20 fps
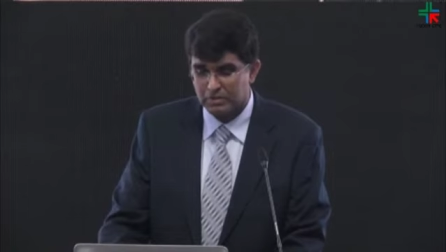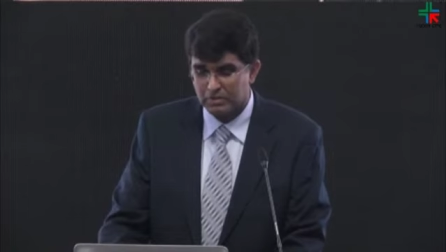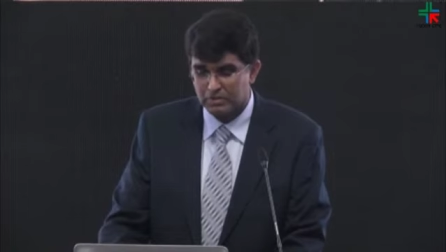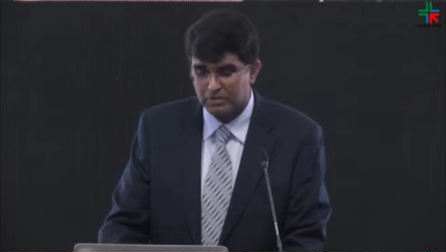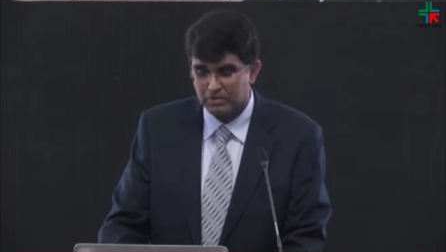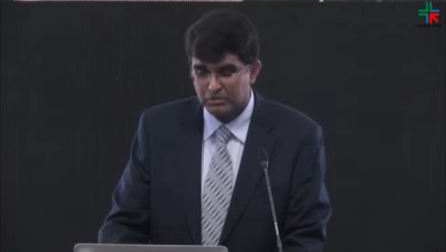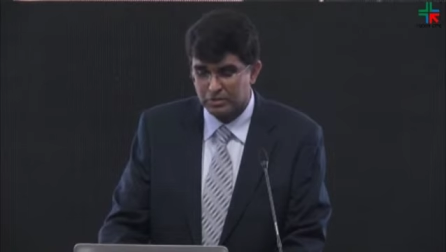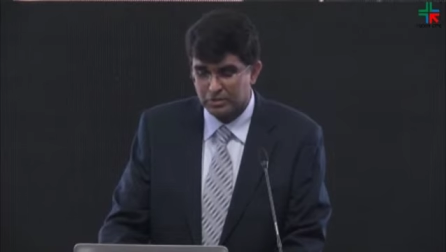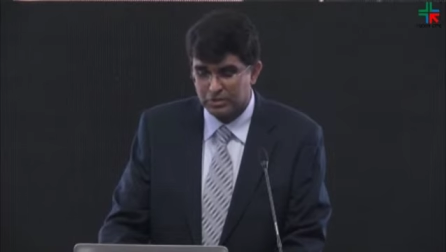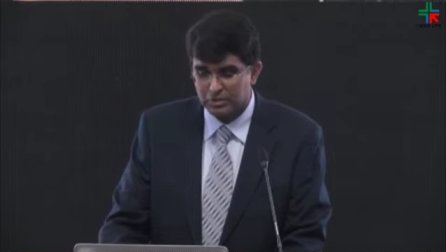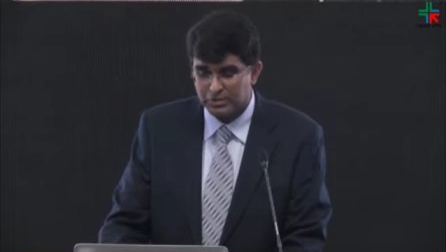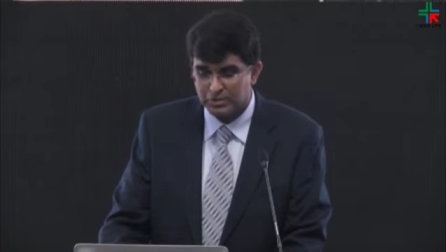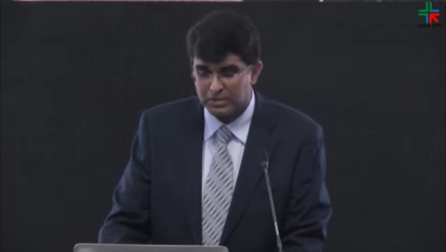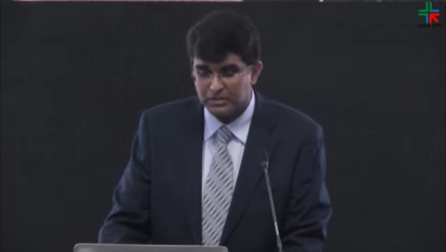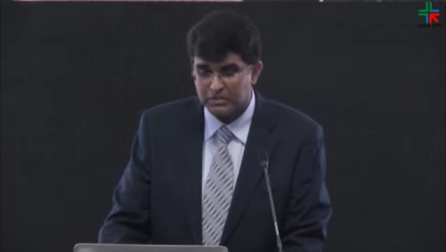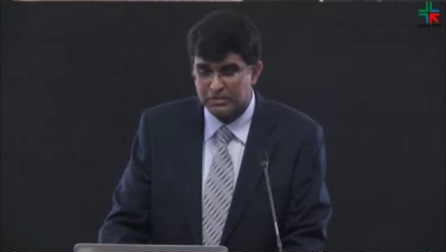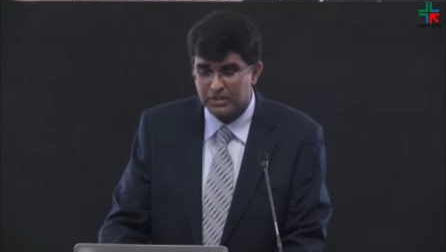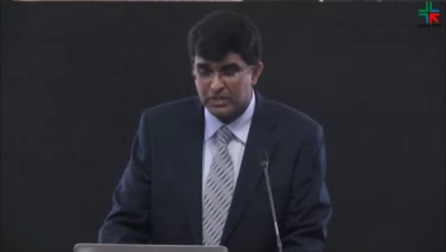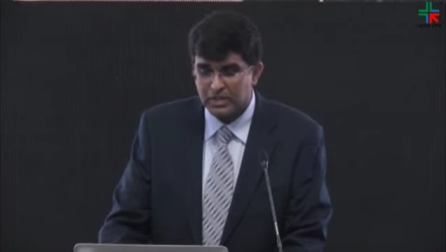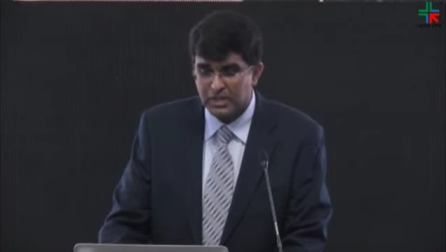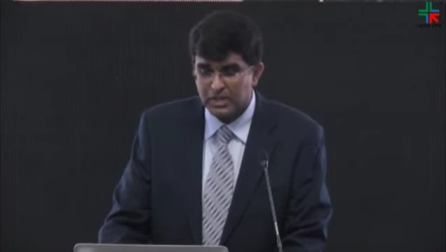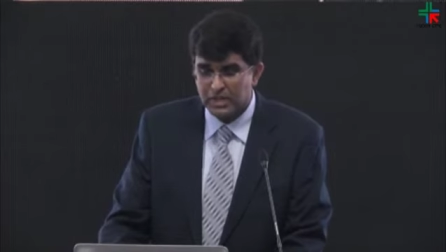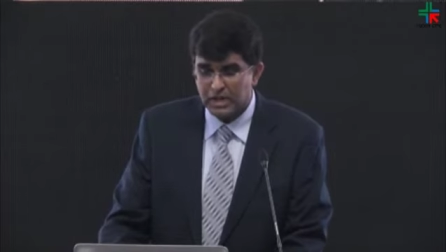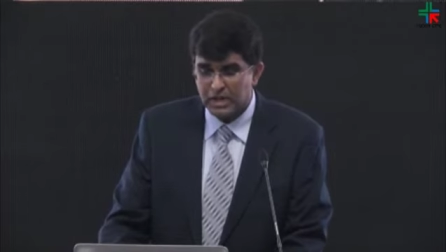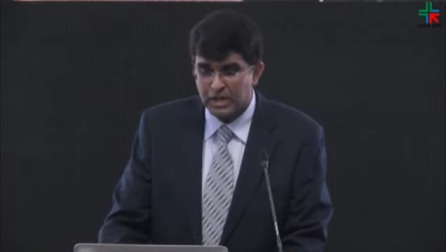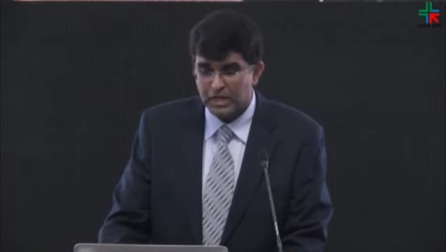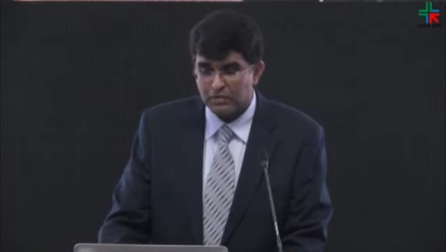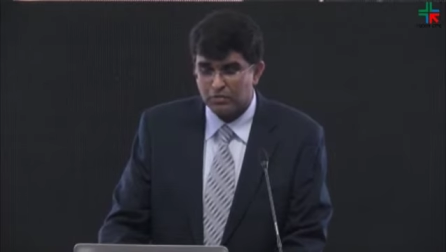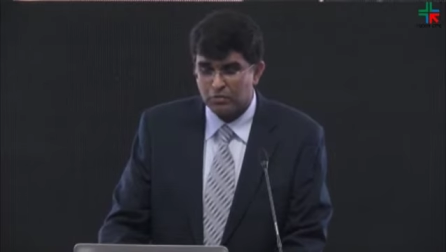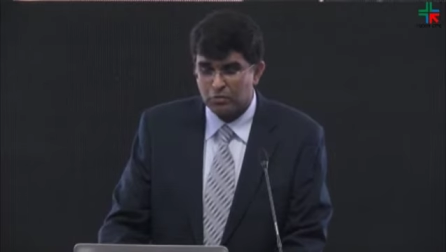solutions,
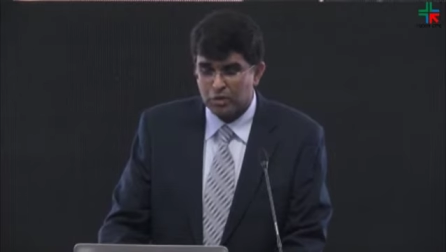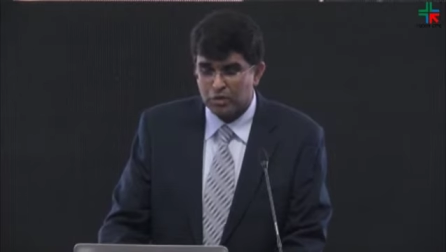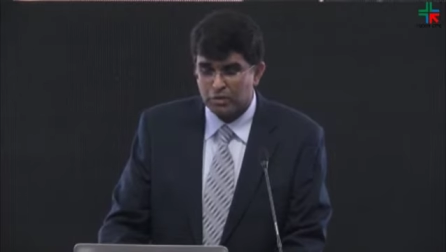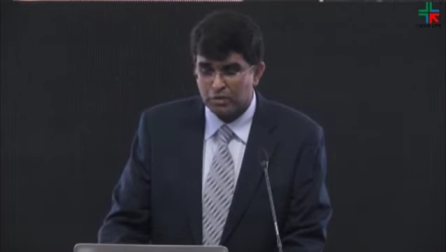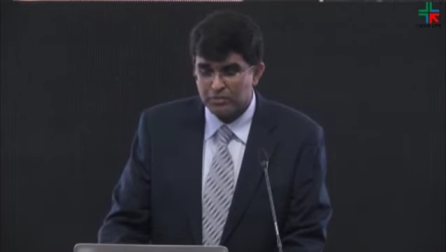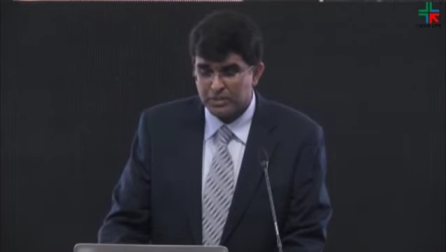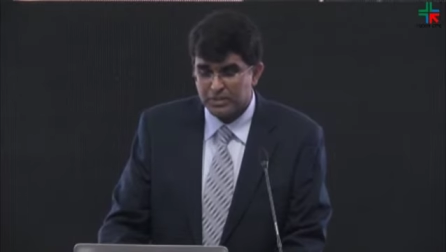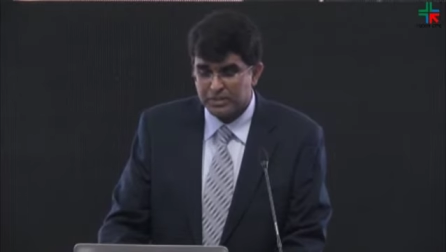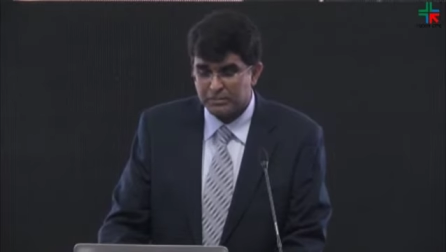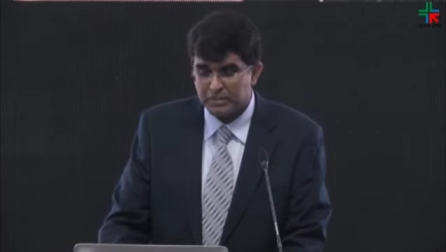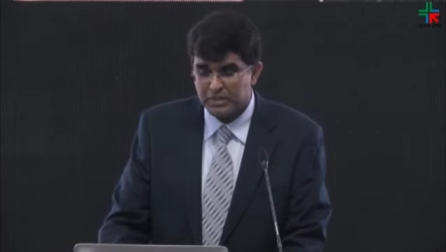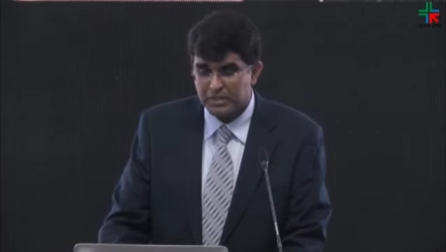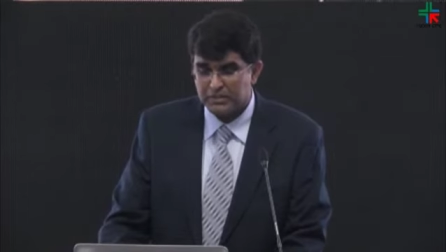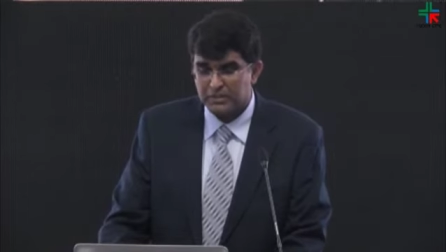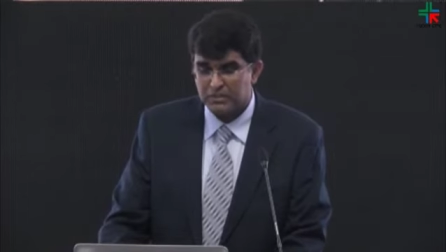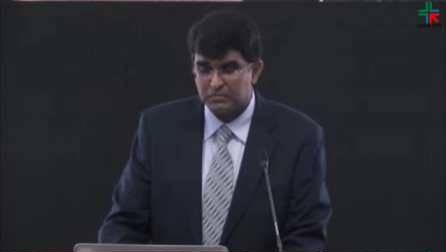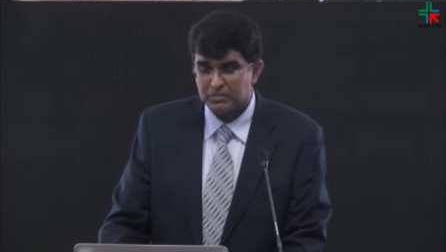and volume expansion